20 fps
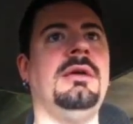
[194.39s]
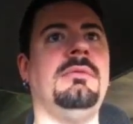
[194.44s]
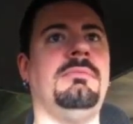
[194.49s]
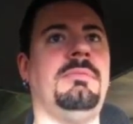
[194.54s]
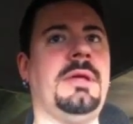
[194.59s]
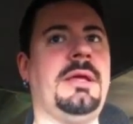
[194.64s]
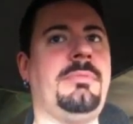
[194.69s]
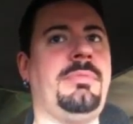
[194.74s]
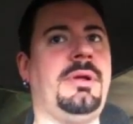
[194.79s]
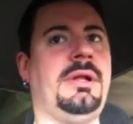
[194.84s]

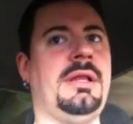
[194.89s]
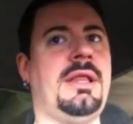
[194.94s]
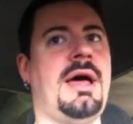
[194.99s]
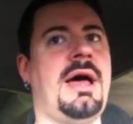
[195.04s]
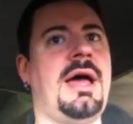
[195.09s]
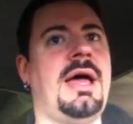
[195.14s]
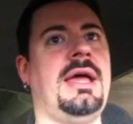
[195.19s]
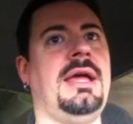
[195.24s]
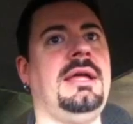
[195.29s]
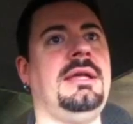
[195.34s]
be
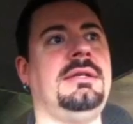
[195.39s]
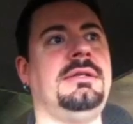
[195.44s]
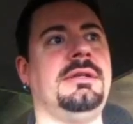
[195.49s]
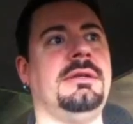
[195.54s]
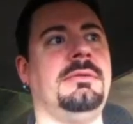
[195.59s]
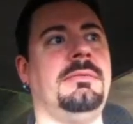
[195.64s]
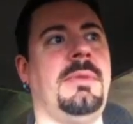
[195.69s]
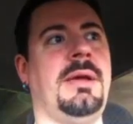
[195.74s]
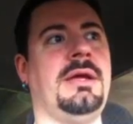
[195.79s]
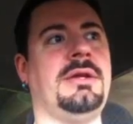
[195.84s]
polite
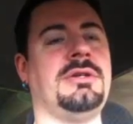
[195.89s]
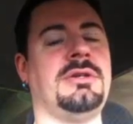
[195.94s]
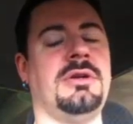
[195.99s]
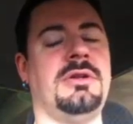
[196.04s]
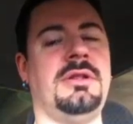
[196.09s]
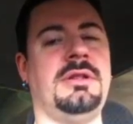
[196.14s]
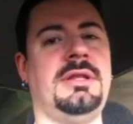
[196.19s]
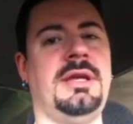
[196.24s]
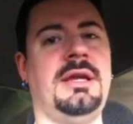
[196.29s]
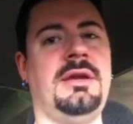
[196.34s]
and make sure
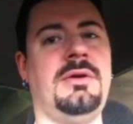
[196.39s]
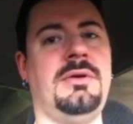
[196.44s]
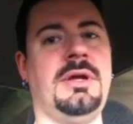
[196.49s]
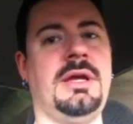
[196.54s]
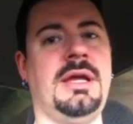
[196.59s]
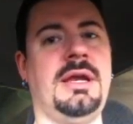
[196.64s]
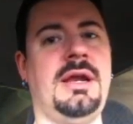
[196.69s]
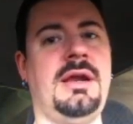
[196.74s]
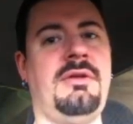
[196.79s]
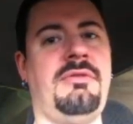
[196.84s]
that they don't
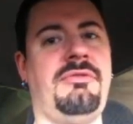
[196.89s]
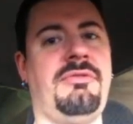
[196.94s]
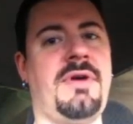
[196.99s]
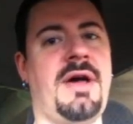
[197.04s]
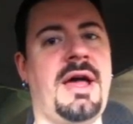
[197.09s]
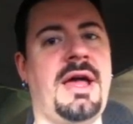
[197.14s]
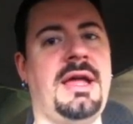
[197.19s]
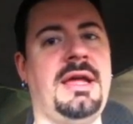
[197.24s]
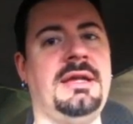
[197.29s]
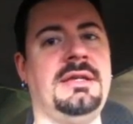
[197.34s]
get in a
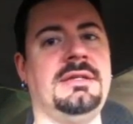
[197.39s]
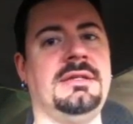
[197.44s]
fight.